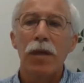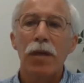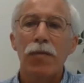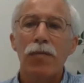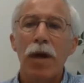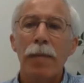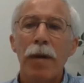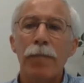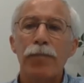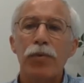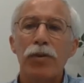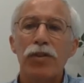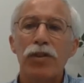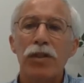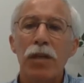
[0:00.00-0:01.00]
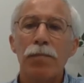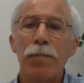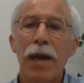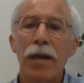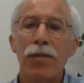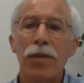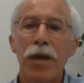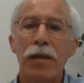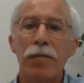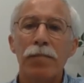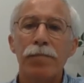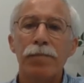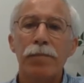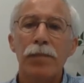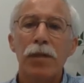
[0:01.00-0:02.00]
Rabbi Prince said back then,
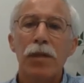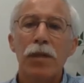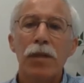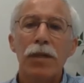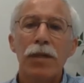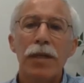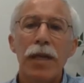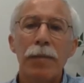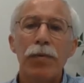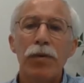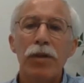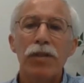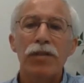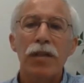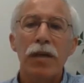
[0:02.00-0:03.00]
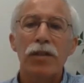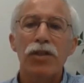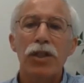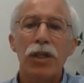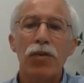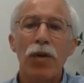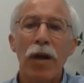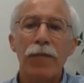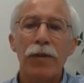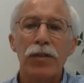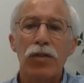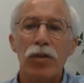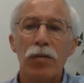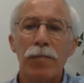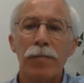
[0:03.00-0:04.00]
"Neighbor is not a geographic
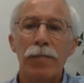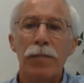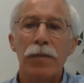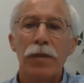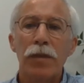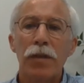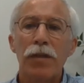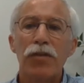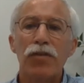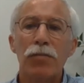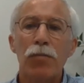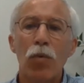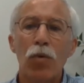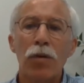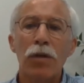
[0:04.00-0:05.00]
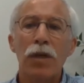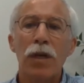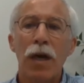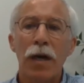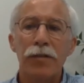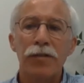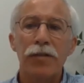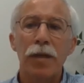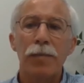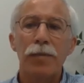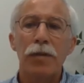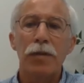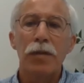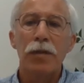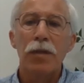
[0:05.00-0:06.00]
term. It is a moral concept.
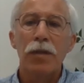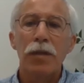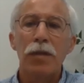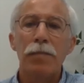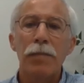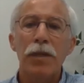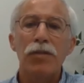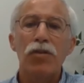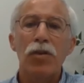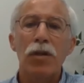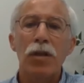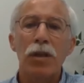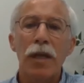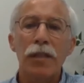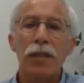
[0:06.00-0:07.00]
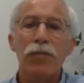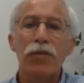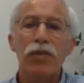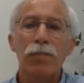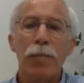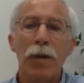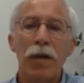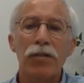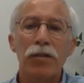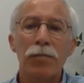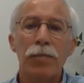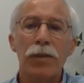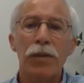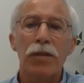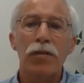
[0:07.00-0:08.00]
It means our collective
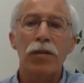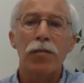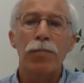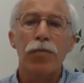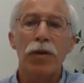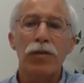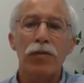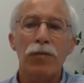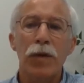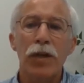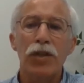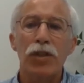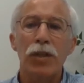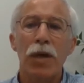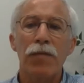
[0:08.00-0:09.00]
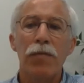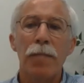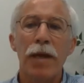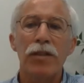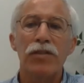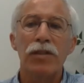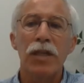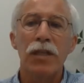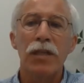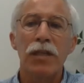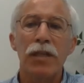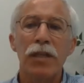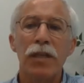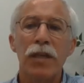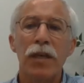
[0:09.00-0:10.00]
responsibility to the preservation of a man's
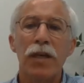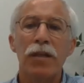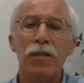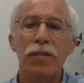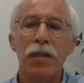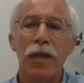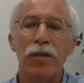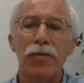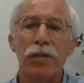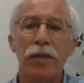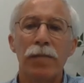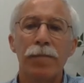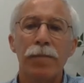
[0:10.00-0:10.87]
dignity and integrity."